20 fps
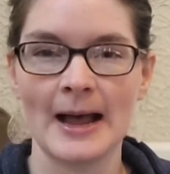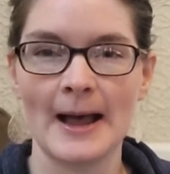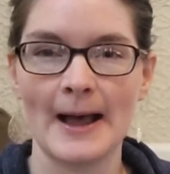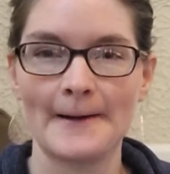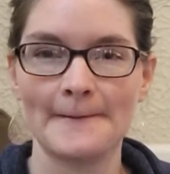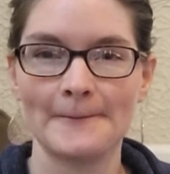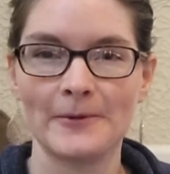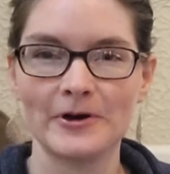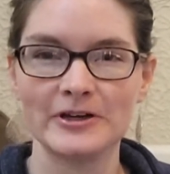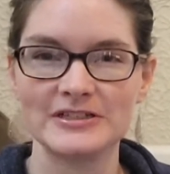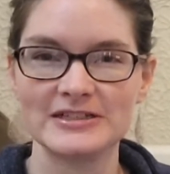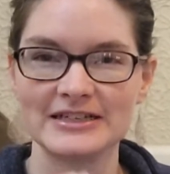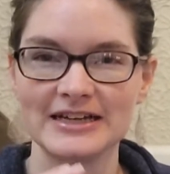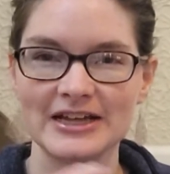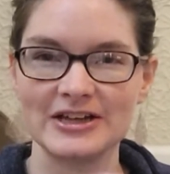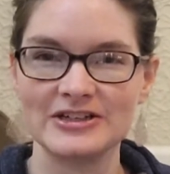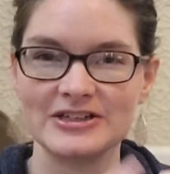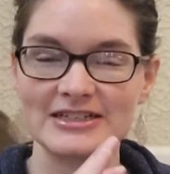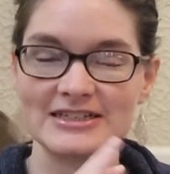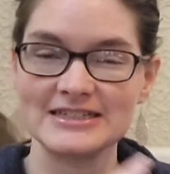um, work
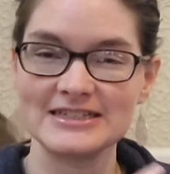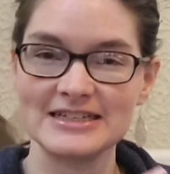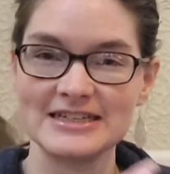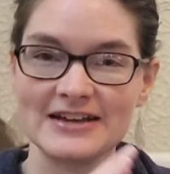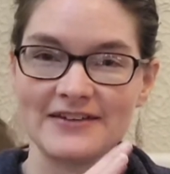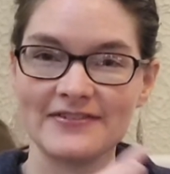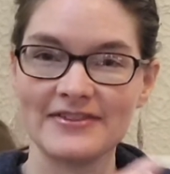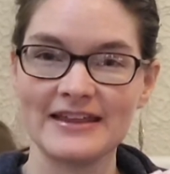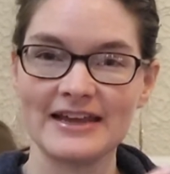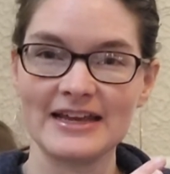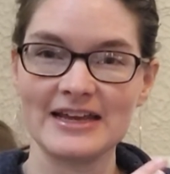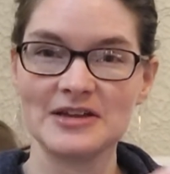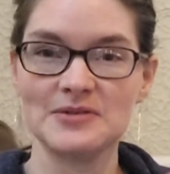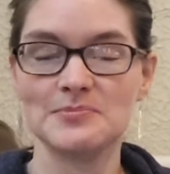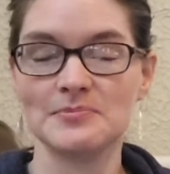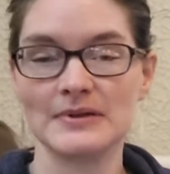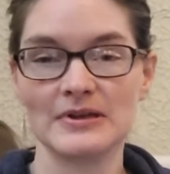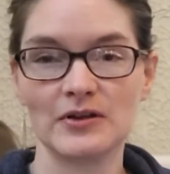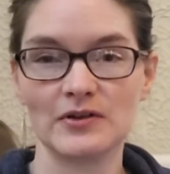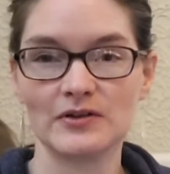together to see if they
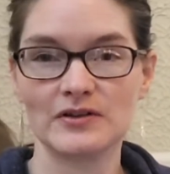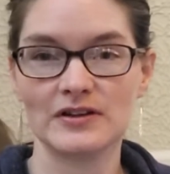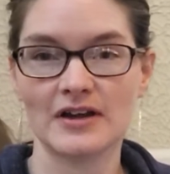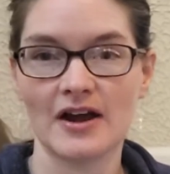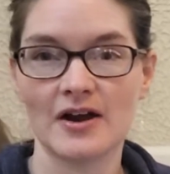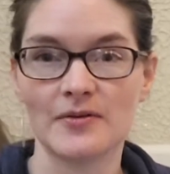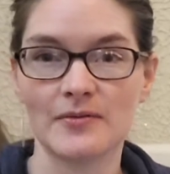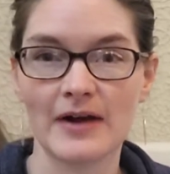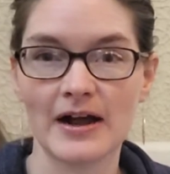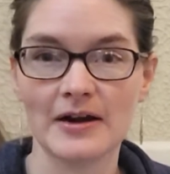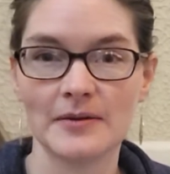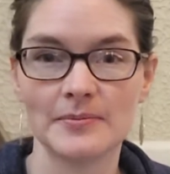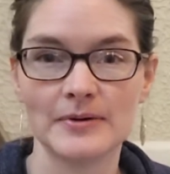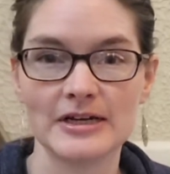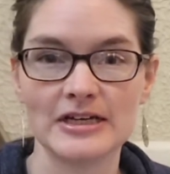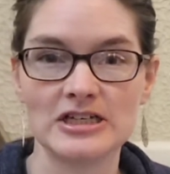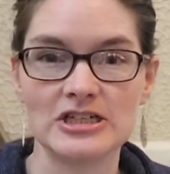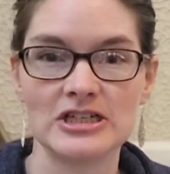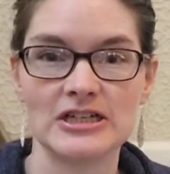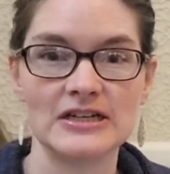can build a rock
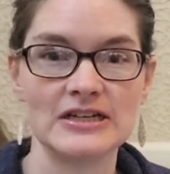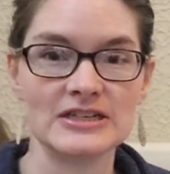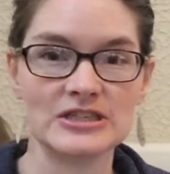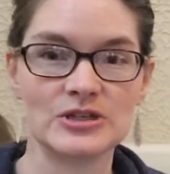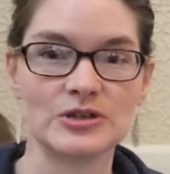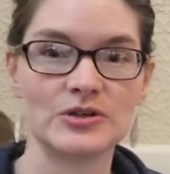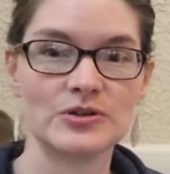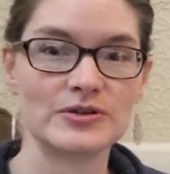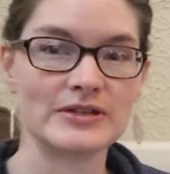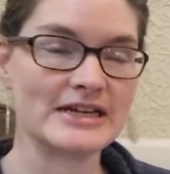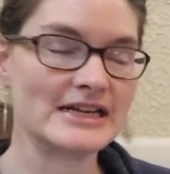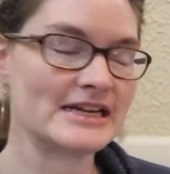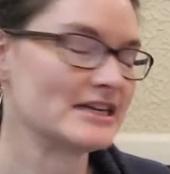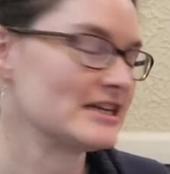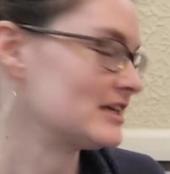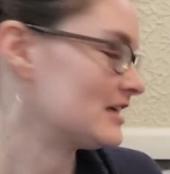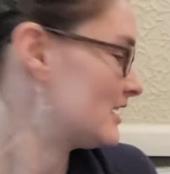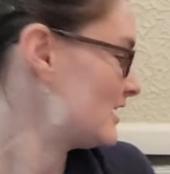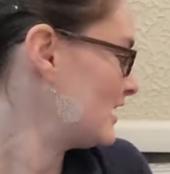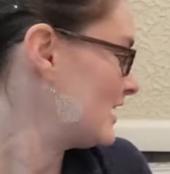bridge so you'll
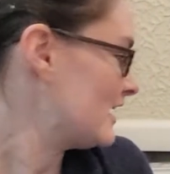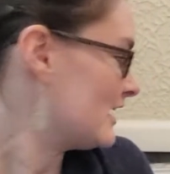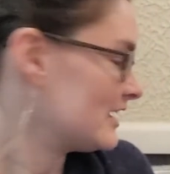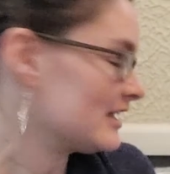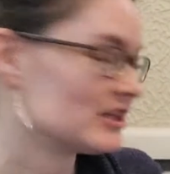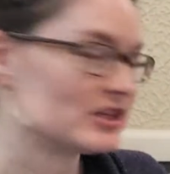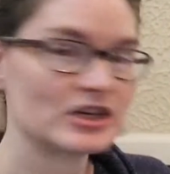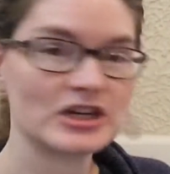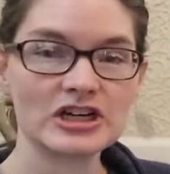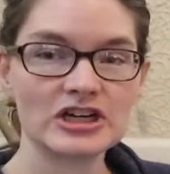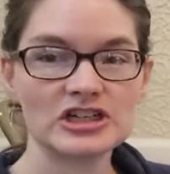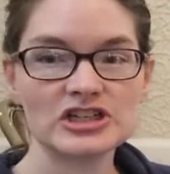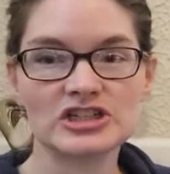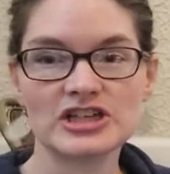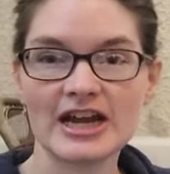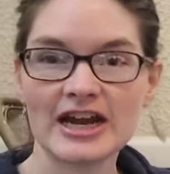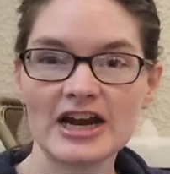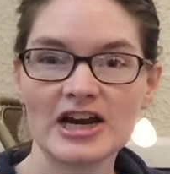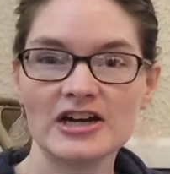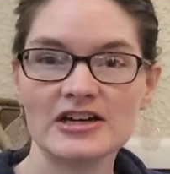need either
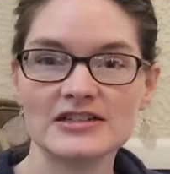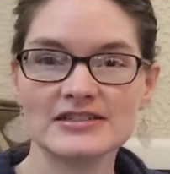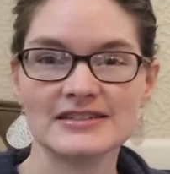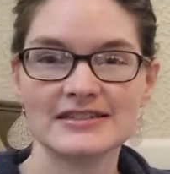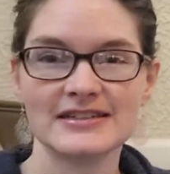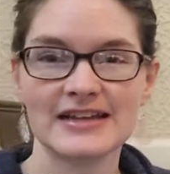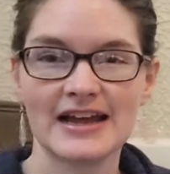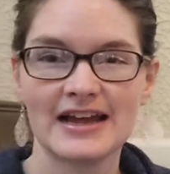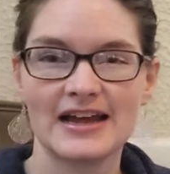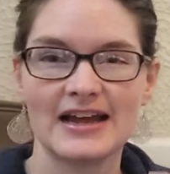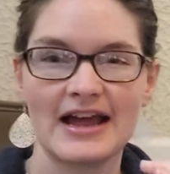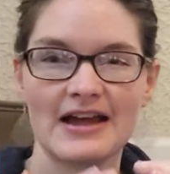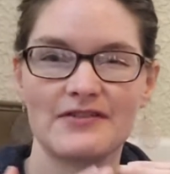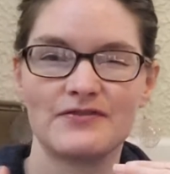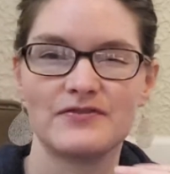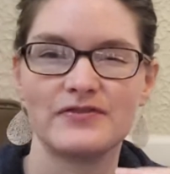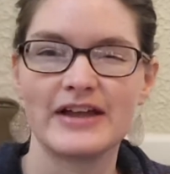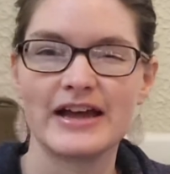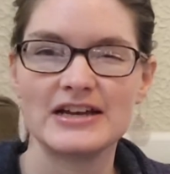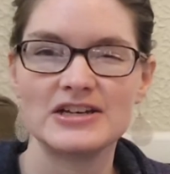chairs that
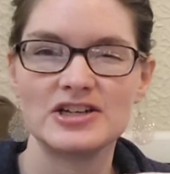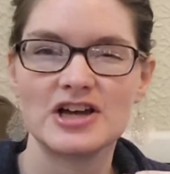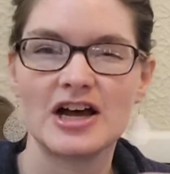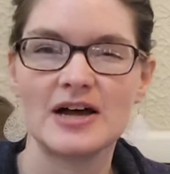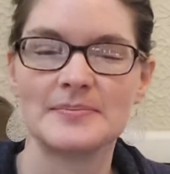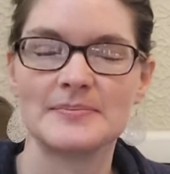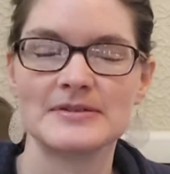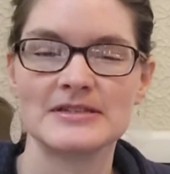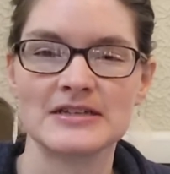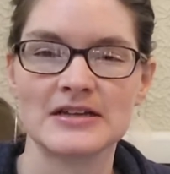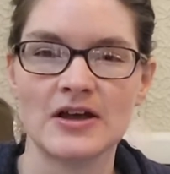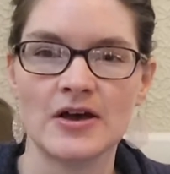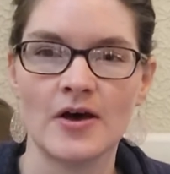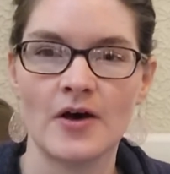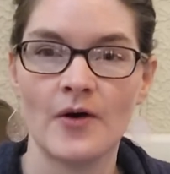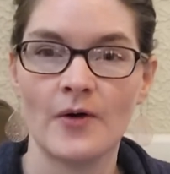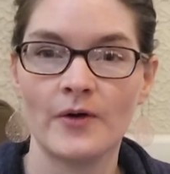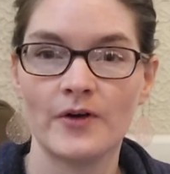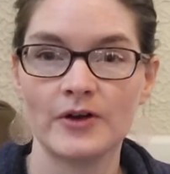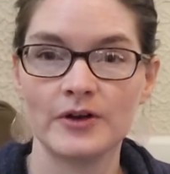have flat tops
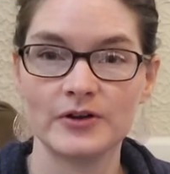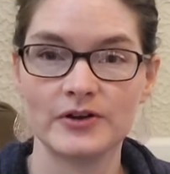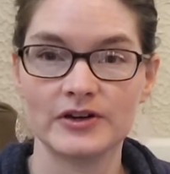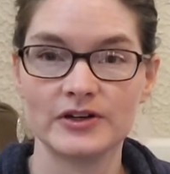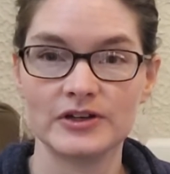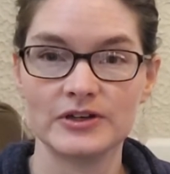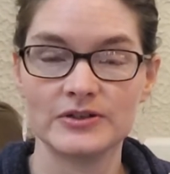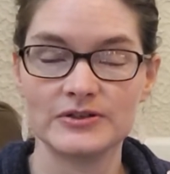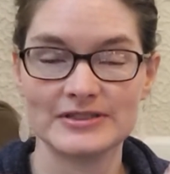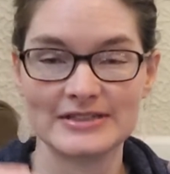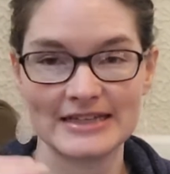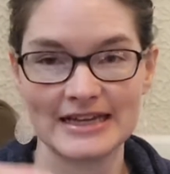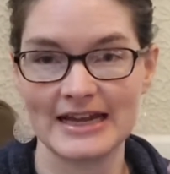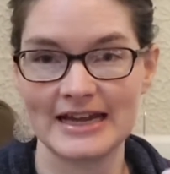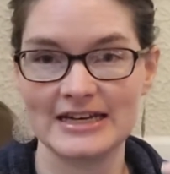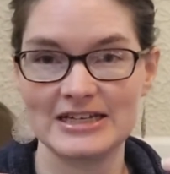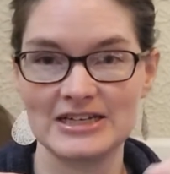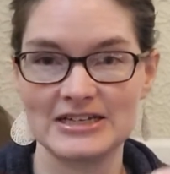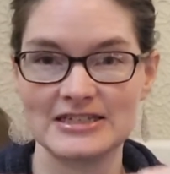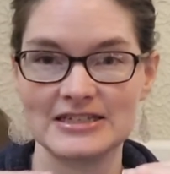or you could use
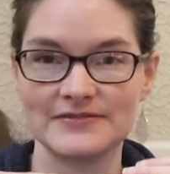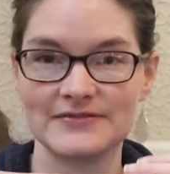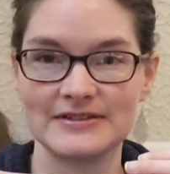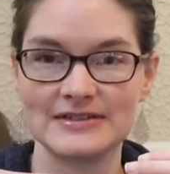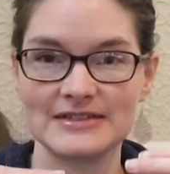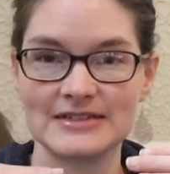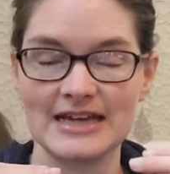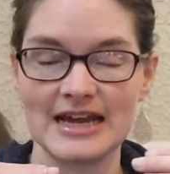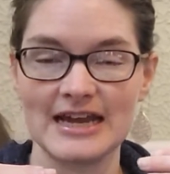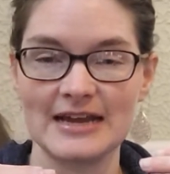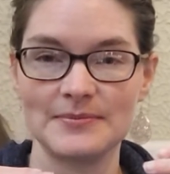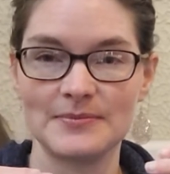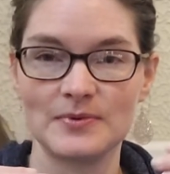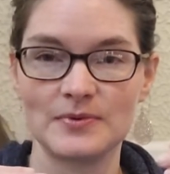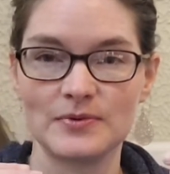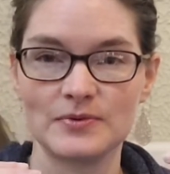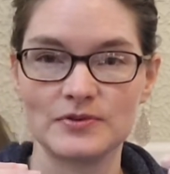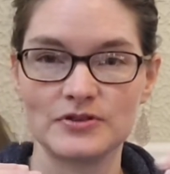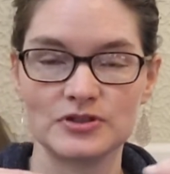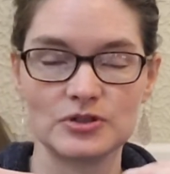the edges of a
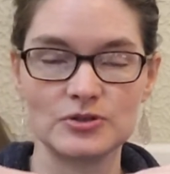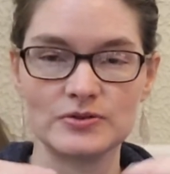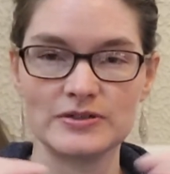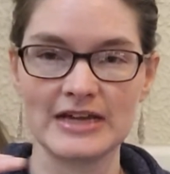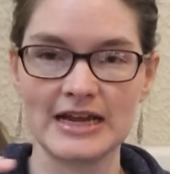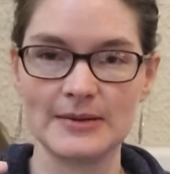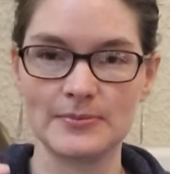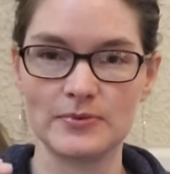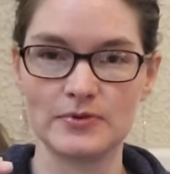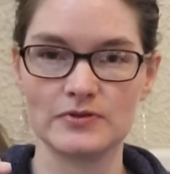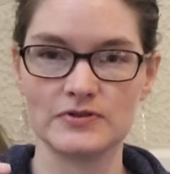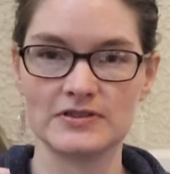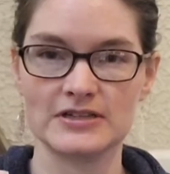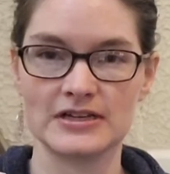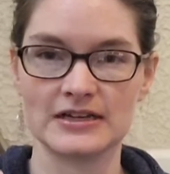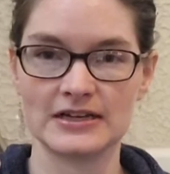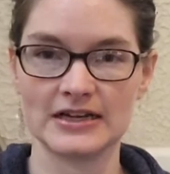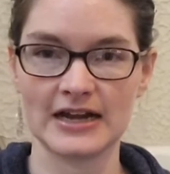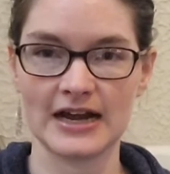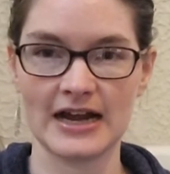tables, two tables
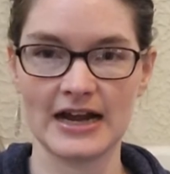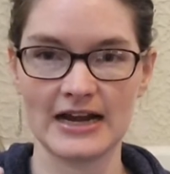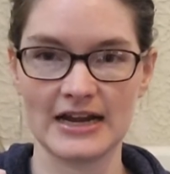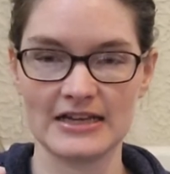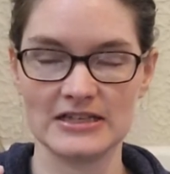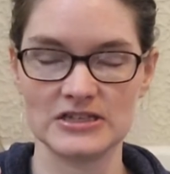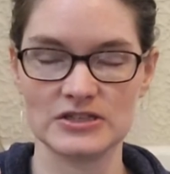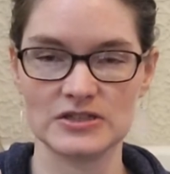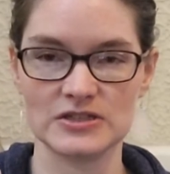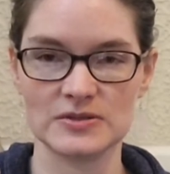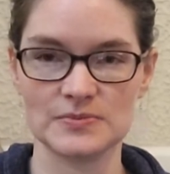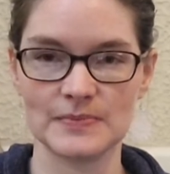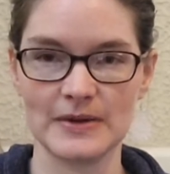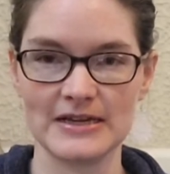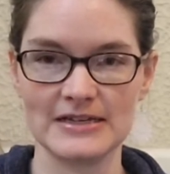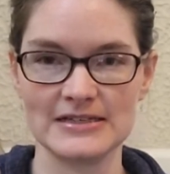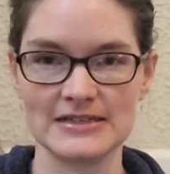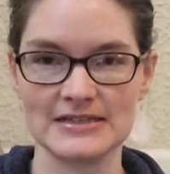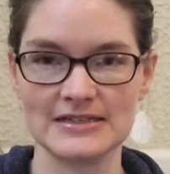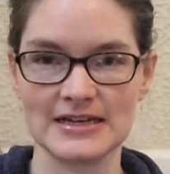and kind of
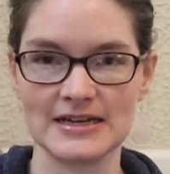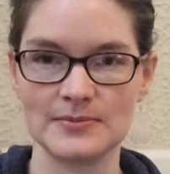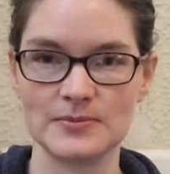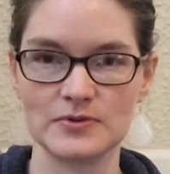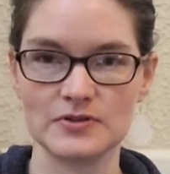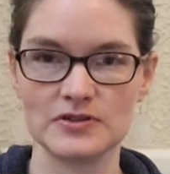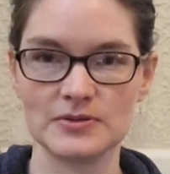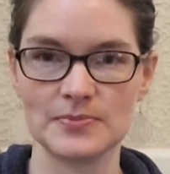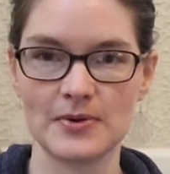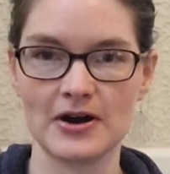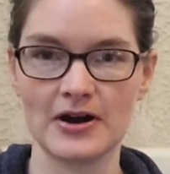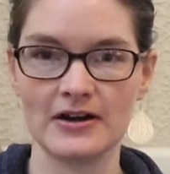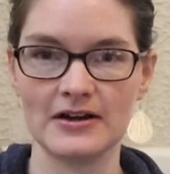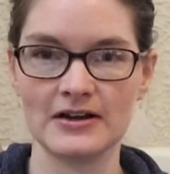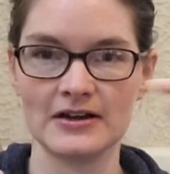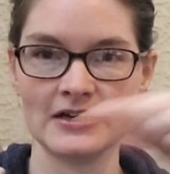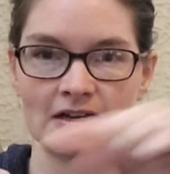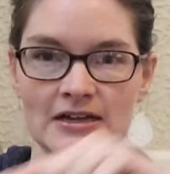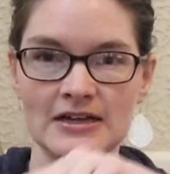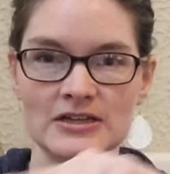space the tables apart